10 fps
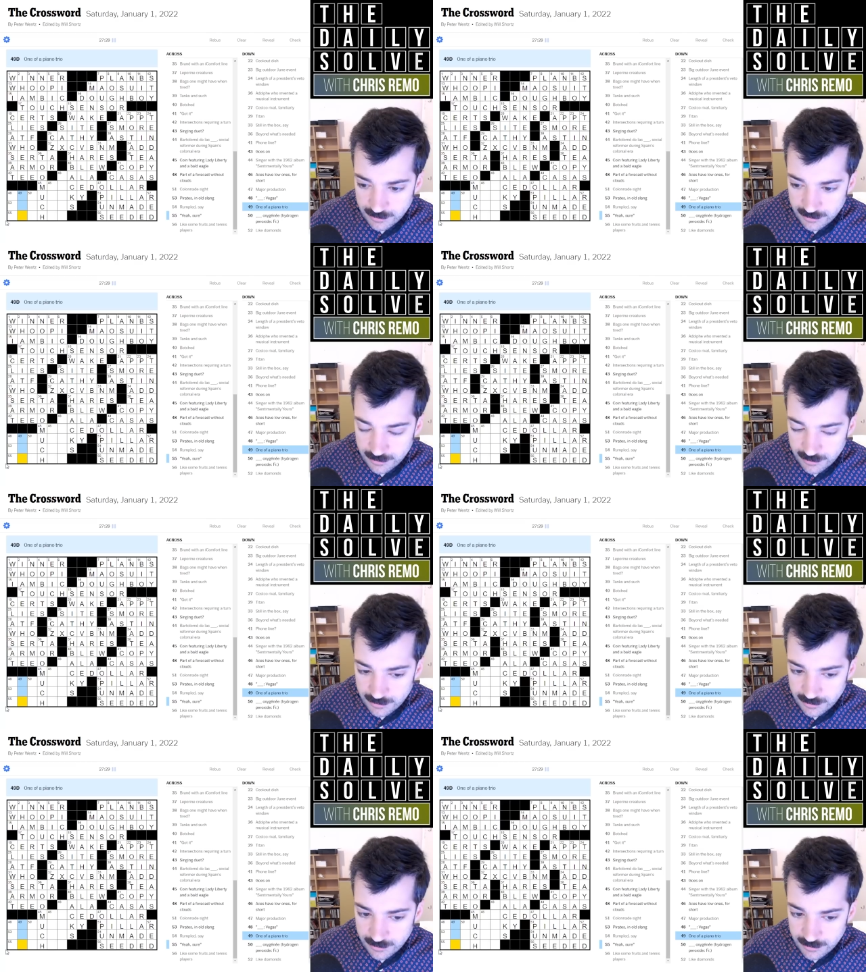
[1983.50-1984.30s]

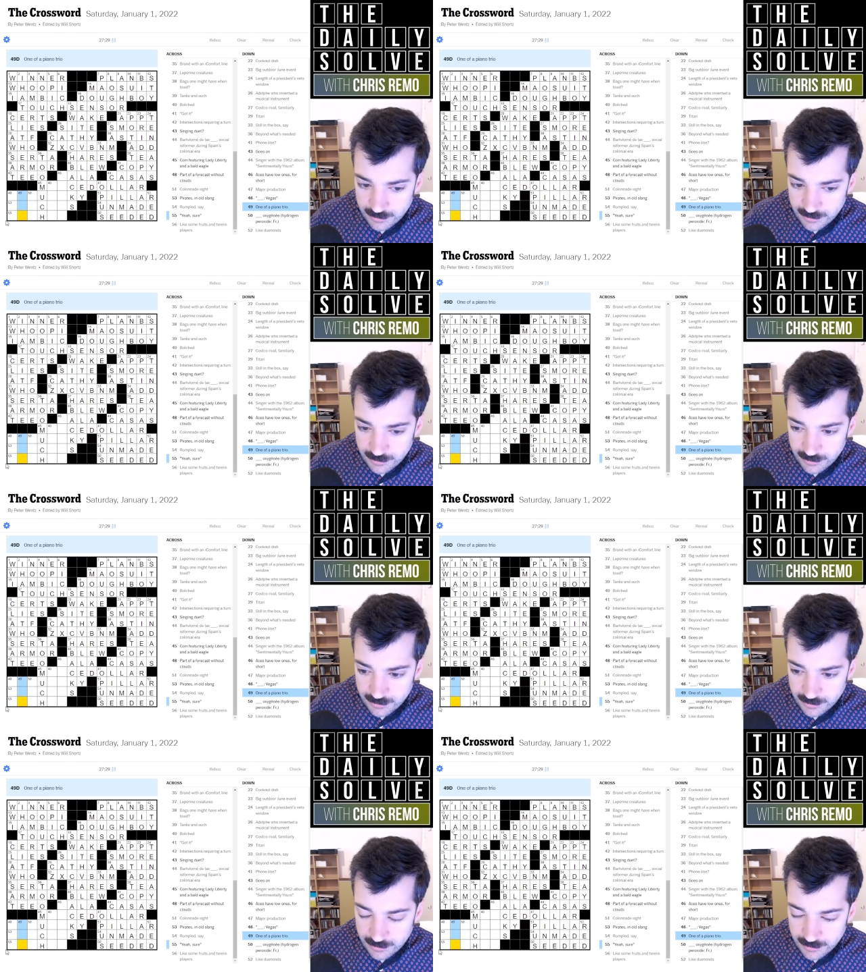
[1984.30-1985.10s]

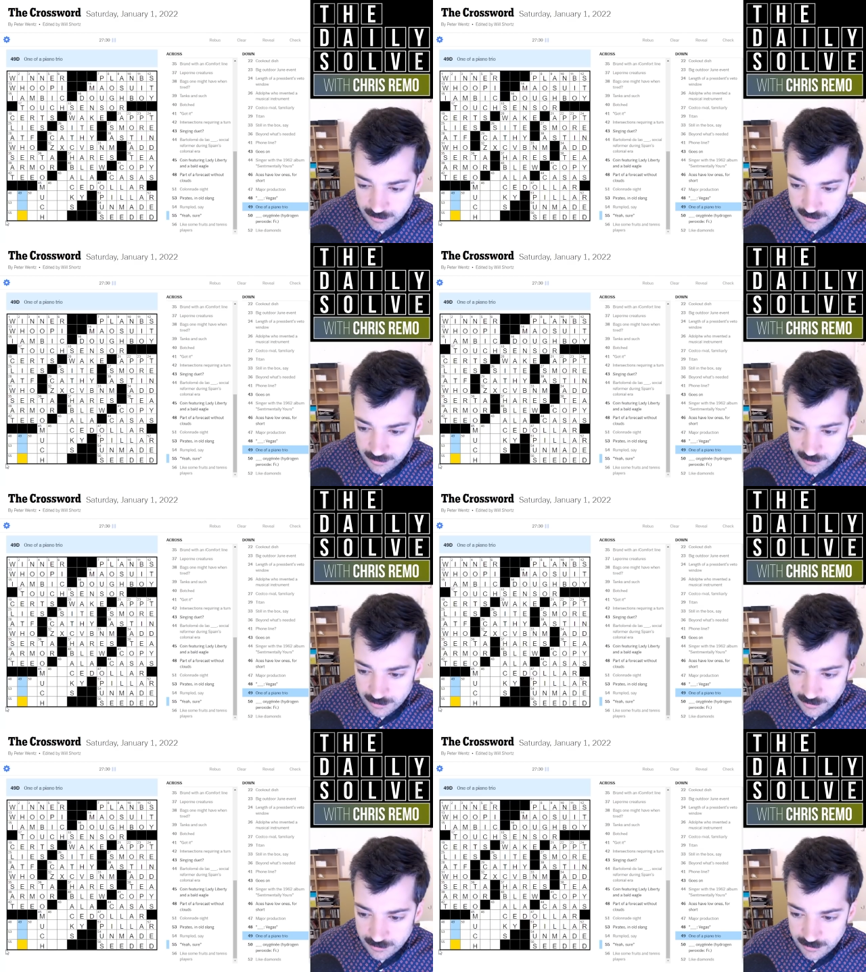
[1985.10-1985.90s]

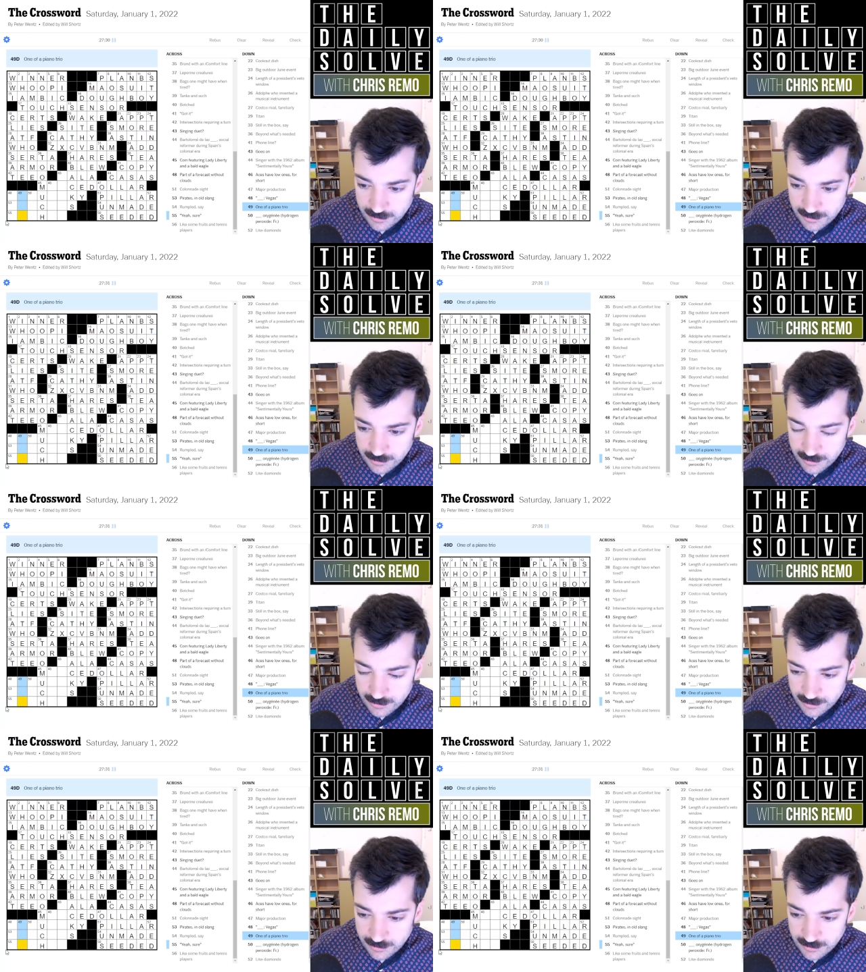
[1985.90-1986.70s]

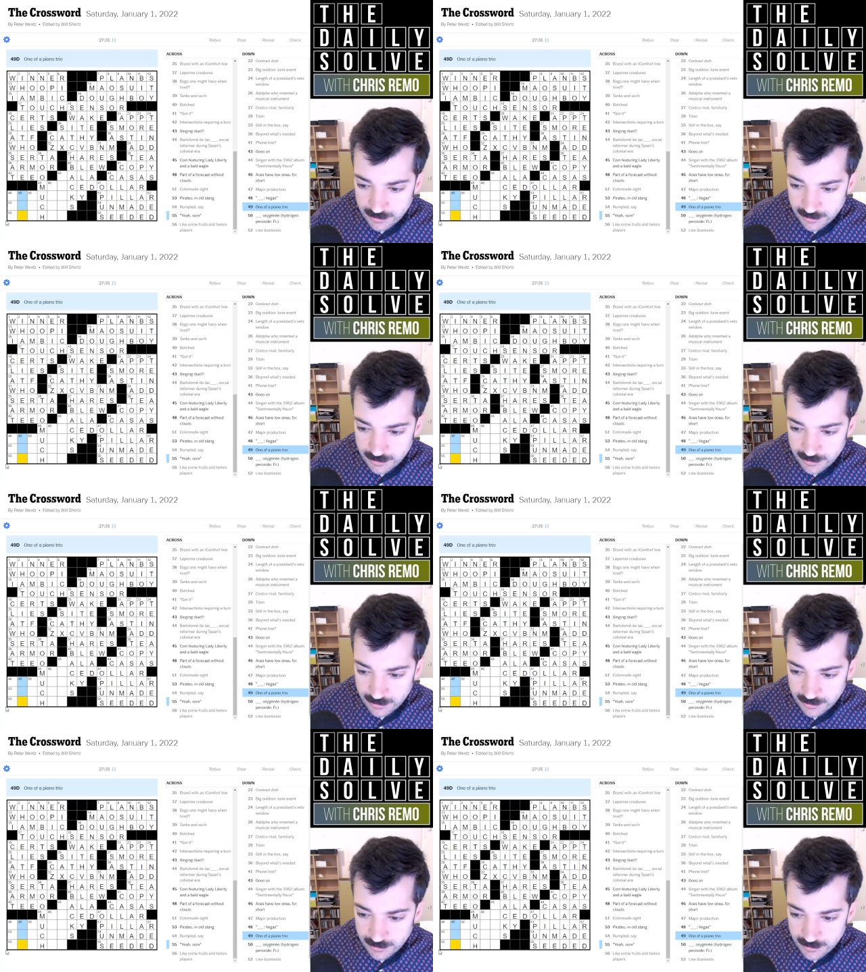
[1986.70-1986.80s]
(silence)